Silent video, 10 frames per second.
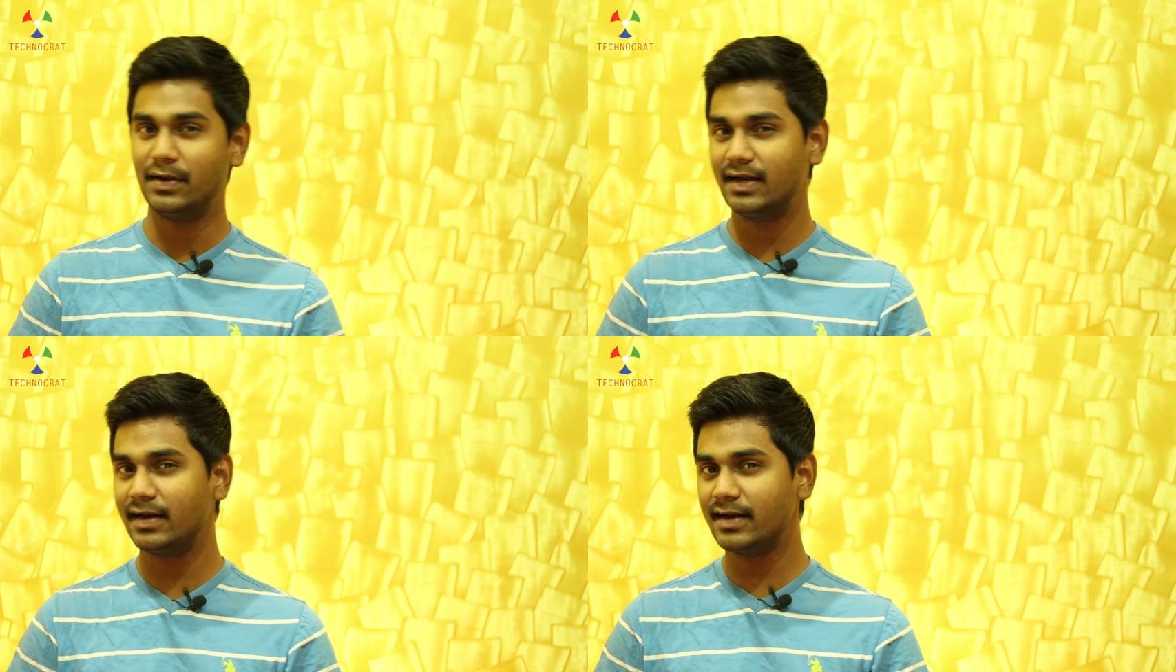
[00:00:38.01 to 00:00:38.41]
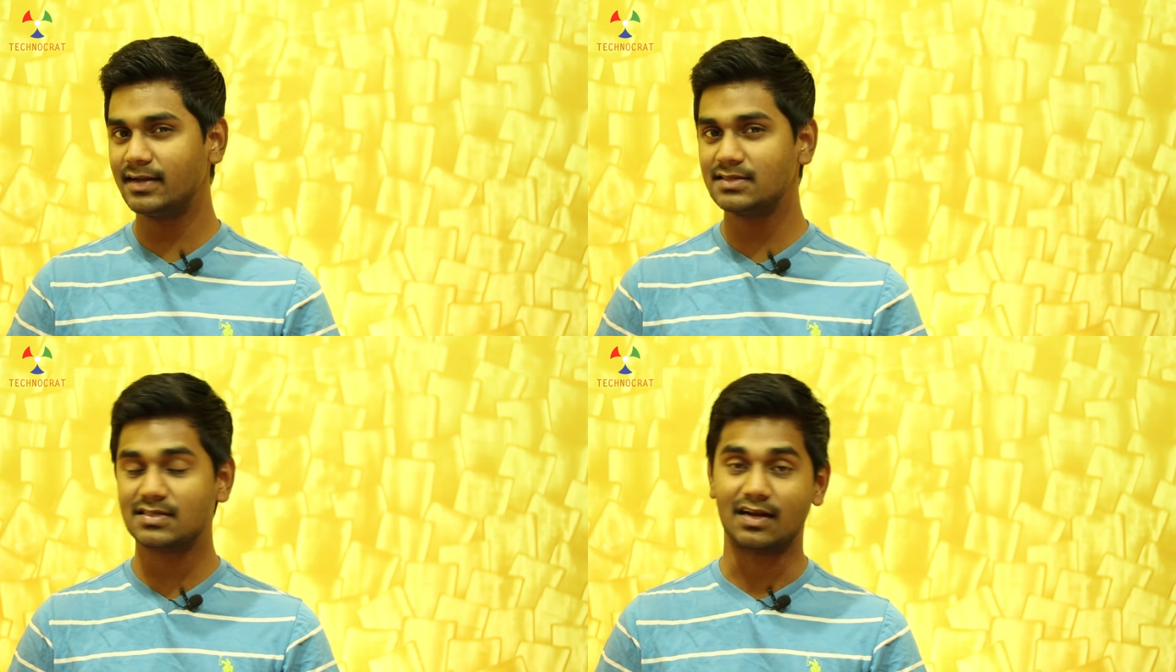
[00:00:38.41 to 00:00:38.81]

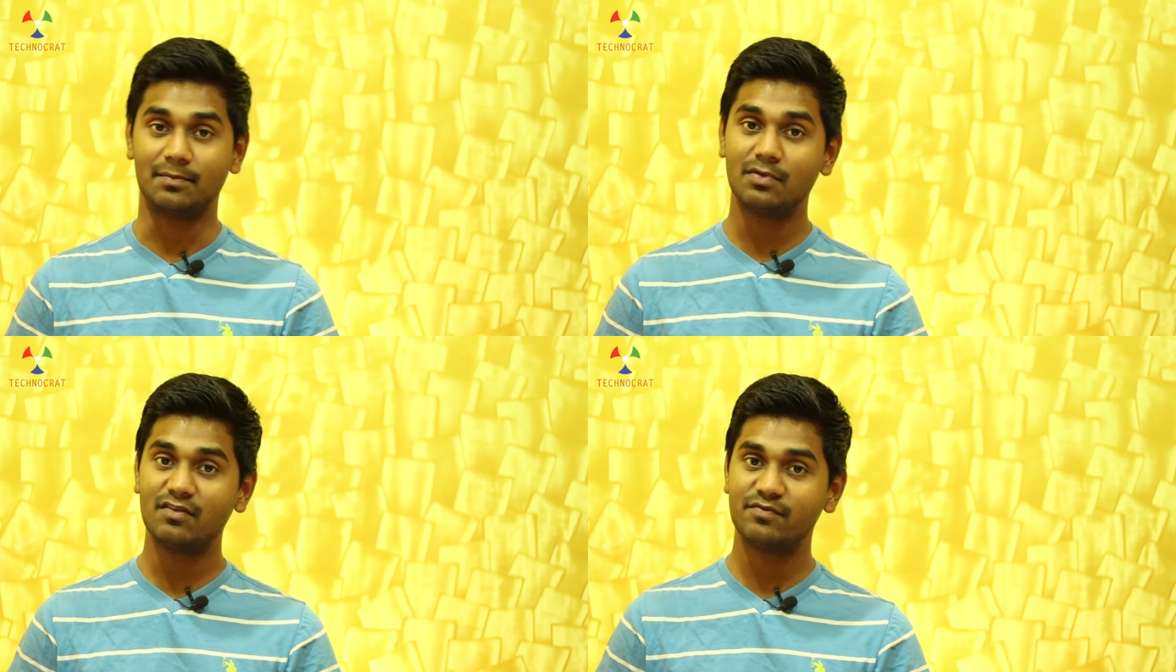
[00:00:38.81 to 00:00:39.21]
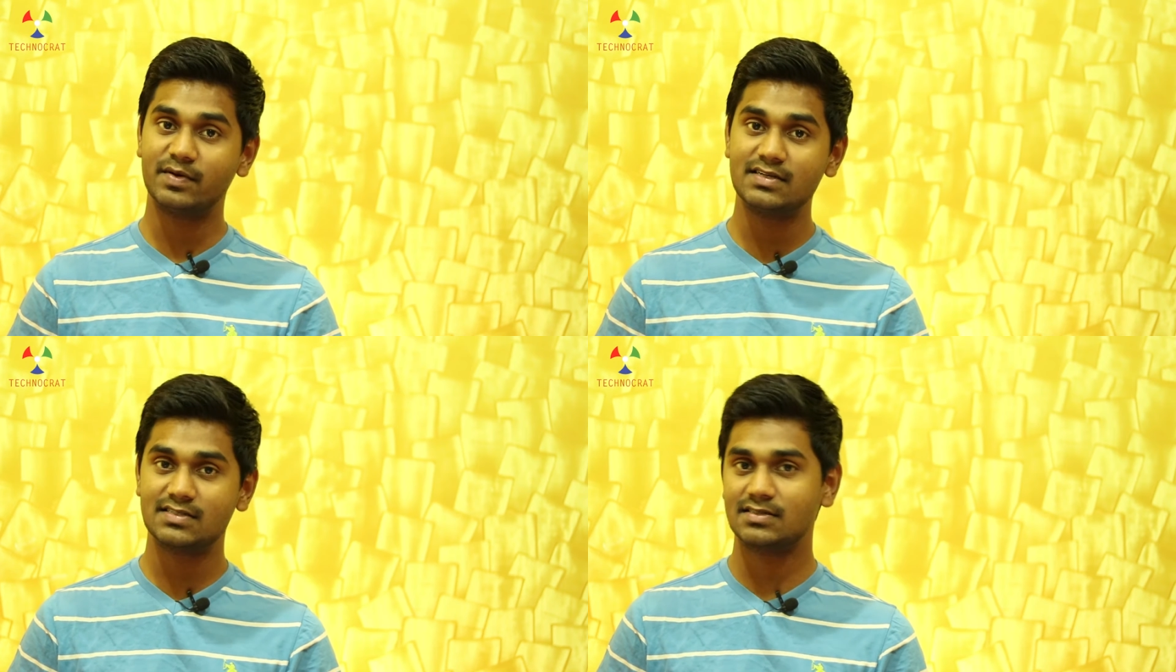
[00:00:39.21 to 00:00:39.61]
bitrate is the number of
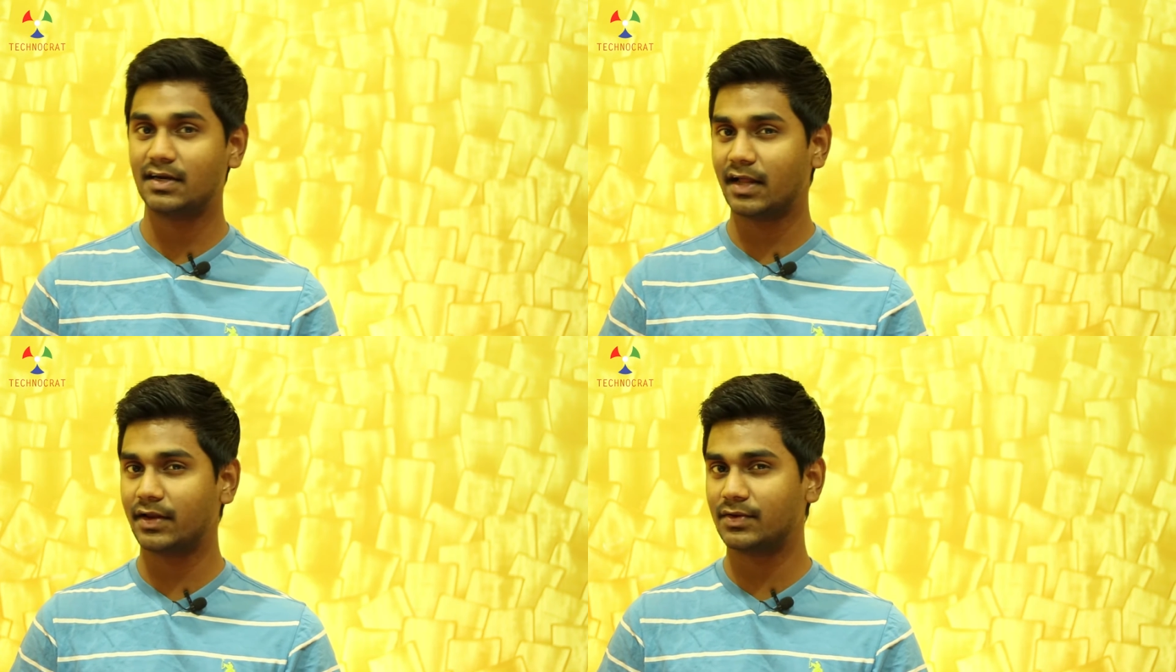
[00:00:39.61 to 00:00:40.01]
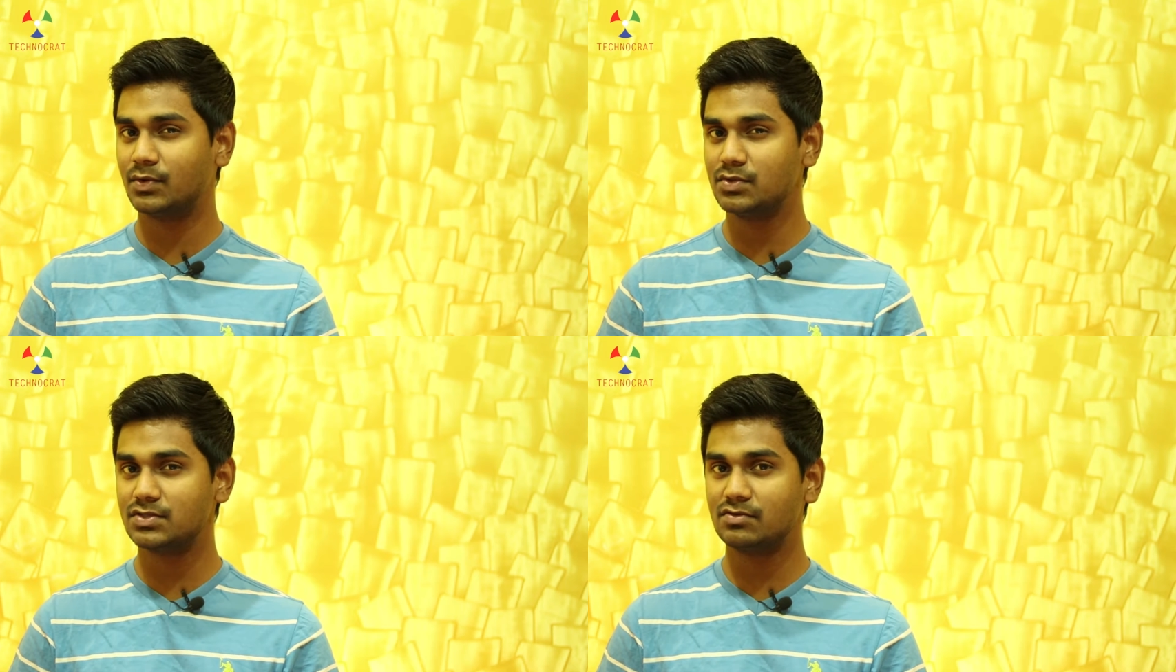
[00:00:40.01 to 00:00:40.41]
bits that are
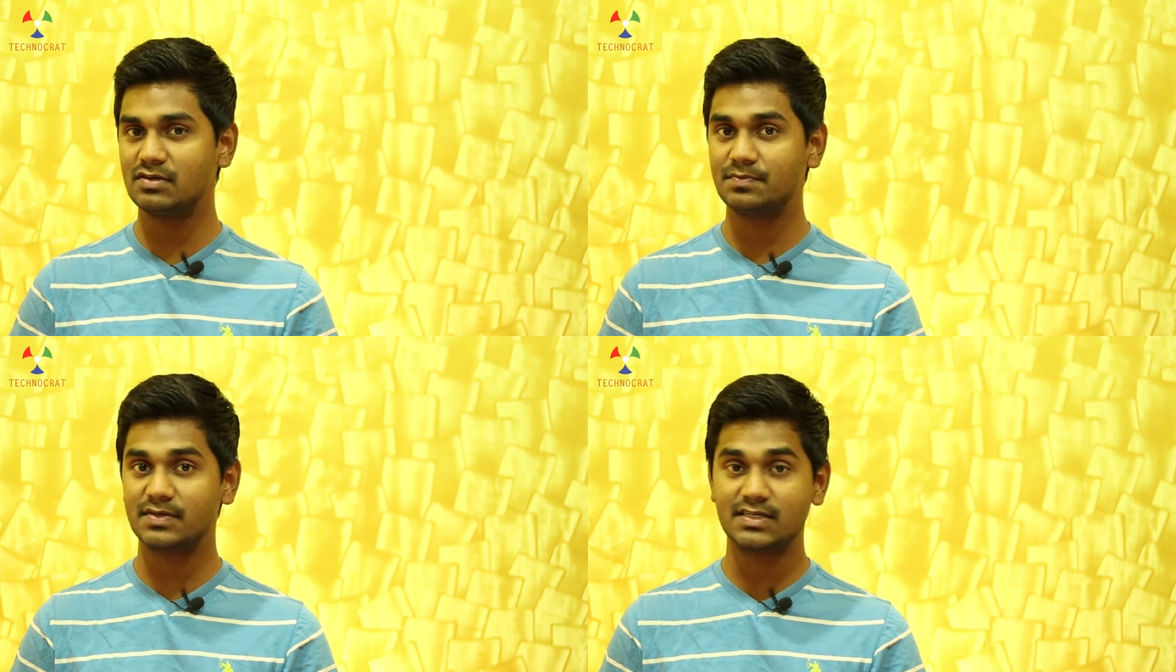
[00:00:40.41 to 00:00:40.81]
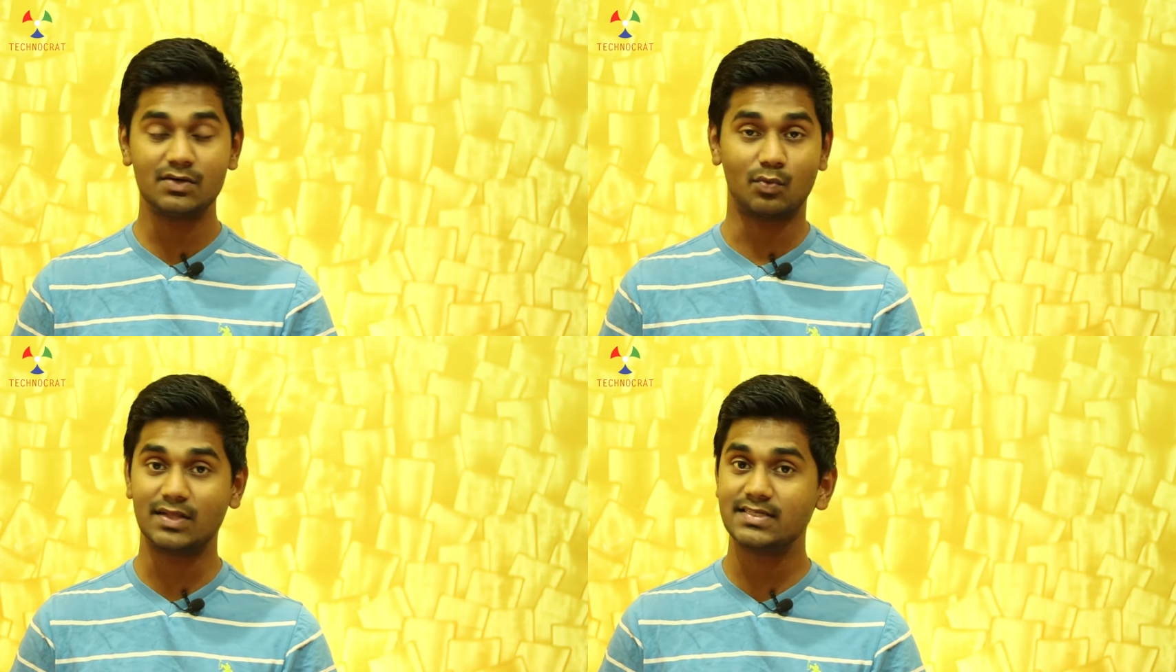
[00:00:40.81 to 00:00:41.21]
used to
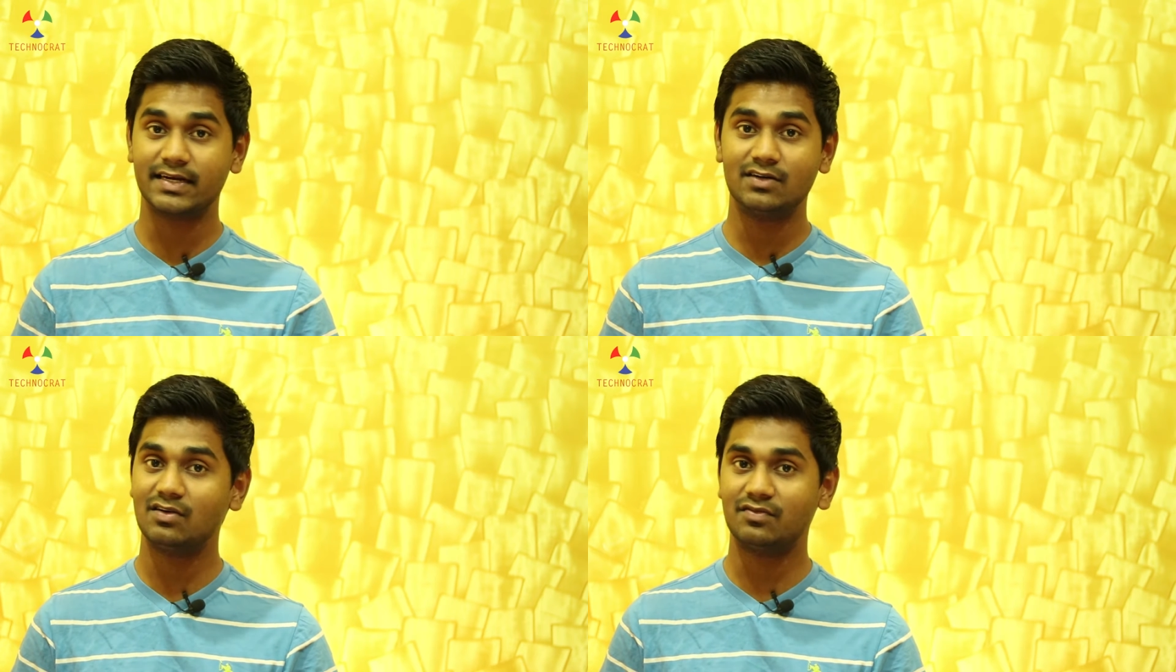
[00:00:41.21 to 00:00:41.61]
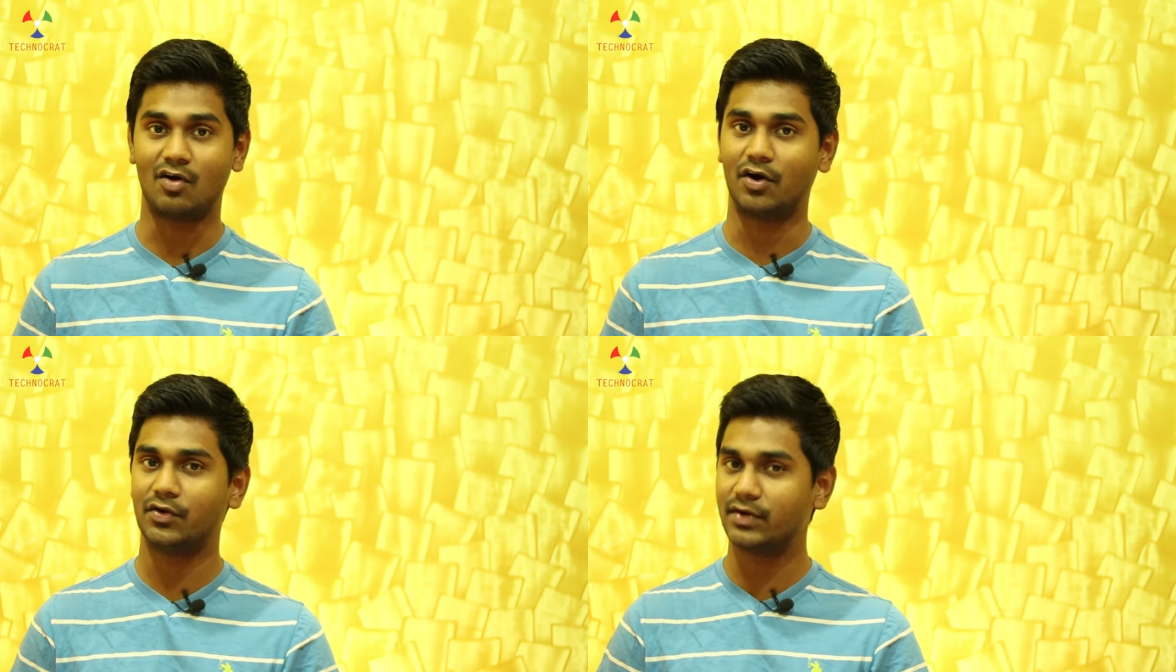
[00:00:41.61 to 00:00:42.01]
represent 1 second
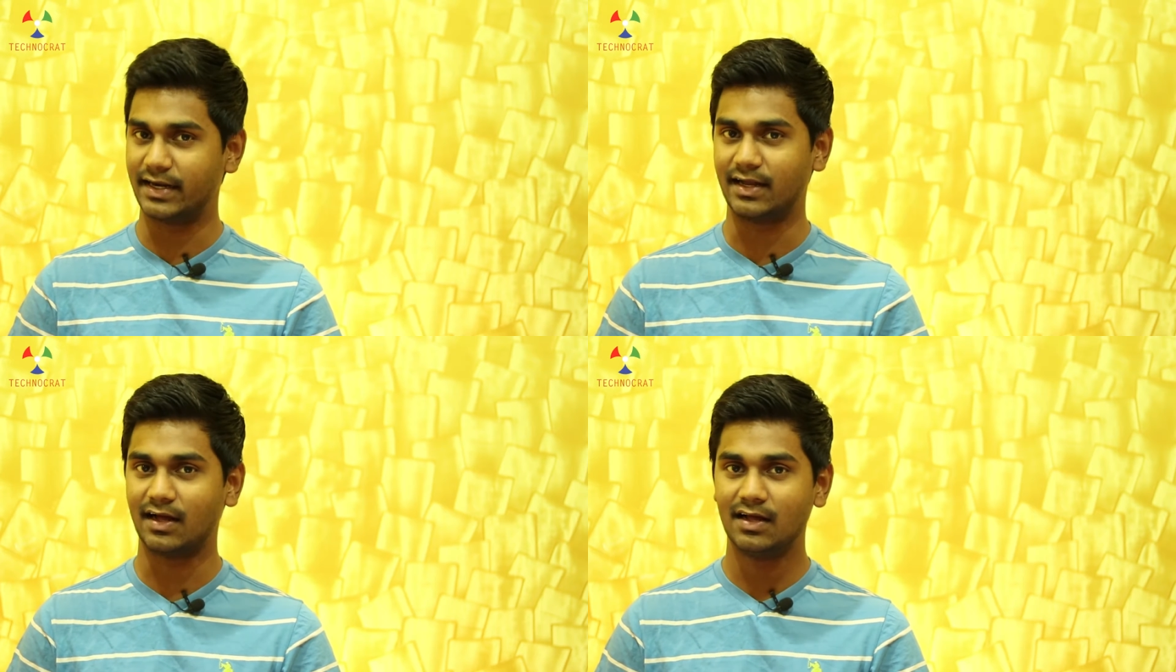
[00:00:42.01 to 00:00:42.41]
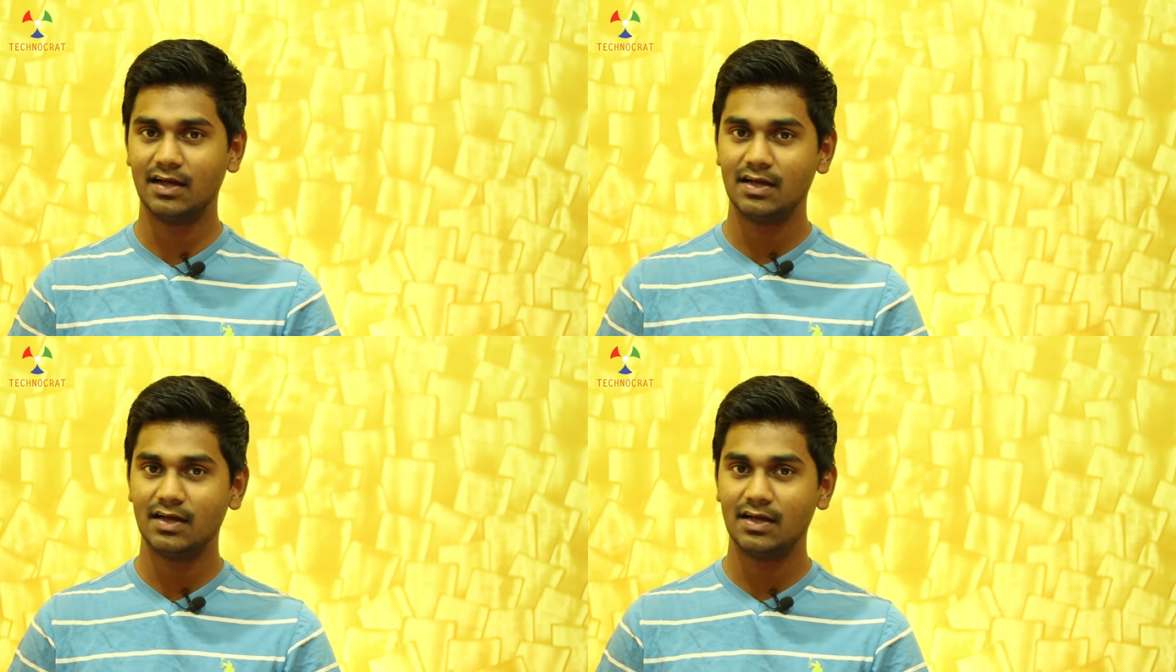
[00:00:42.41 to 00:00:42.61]
of audio data.